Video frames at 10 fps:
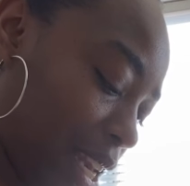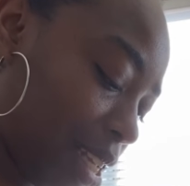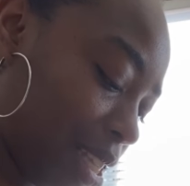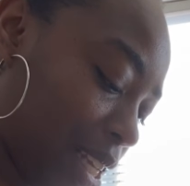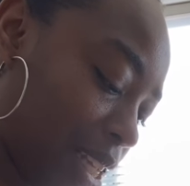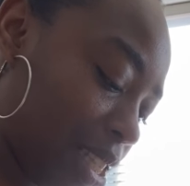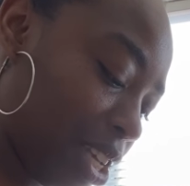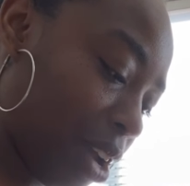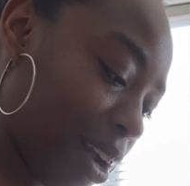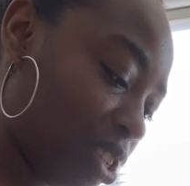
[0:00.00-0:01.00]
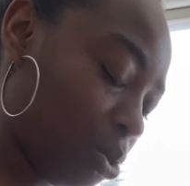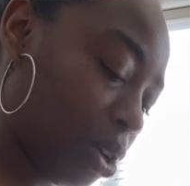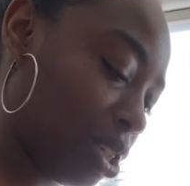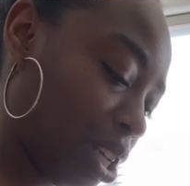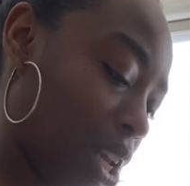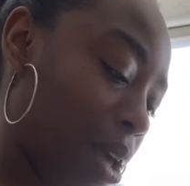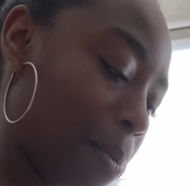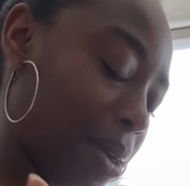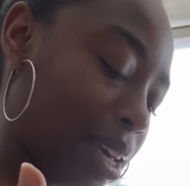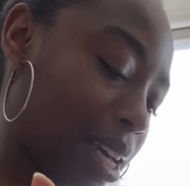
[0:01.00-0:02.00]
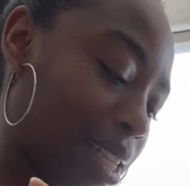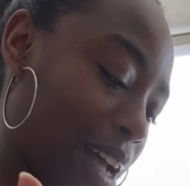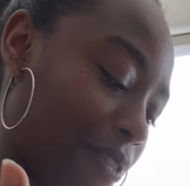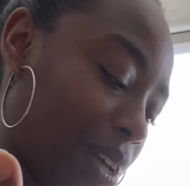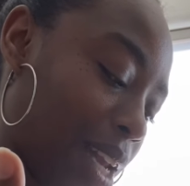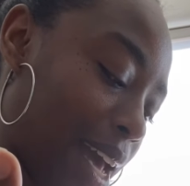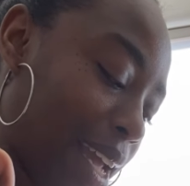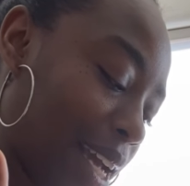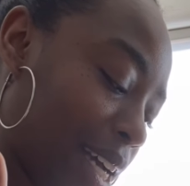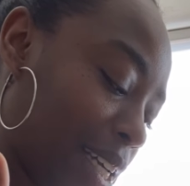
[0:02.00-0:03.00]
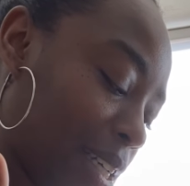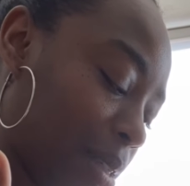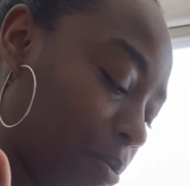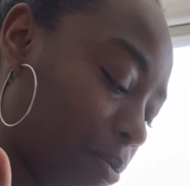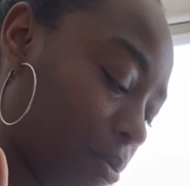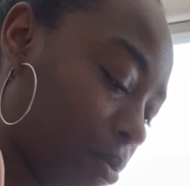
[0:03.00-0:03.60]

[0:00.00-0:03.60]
listen listen to your intuition because i feel like um